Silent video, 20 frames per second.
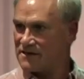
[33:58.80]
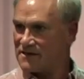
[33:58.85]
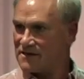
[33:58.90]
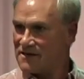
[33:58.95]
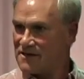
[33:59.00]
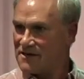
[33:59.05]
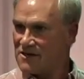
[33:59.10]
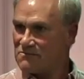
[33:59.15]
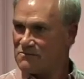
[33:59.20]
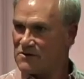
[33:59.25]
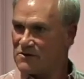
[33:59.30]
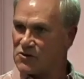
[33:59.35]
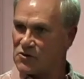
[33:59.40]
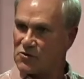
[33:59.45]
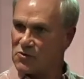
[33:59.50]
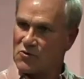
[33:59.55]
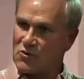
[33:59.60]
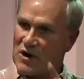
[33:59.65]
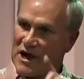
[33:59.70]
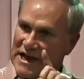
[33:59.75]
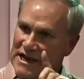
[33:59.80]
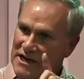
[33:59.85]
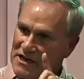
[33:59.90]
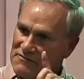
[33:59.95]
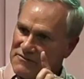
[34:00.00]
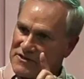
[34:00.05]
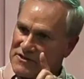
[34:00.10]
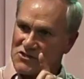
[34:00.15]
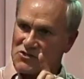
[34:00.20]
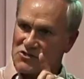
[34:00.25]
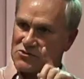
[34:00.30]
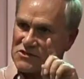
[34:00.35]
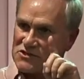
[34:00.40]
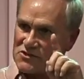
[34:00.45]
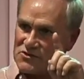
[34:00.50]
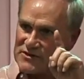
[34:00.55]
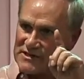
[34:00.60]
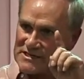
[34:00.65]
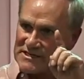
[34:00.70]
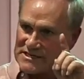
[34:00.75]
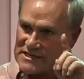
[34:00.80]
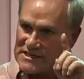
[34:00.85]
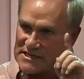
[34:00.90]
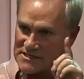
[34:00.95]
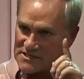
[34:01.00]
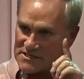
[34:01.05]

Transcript: c'est clair pour tout le monde? But the right of Israel to exist.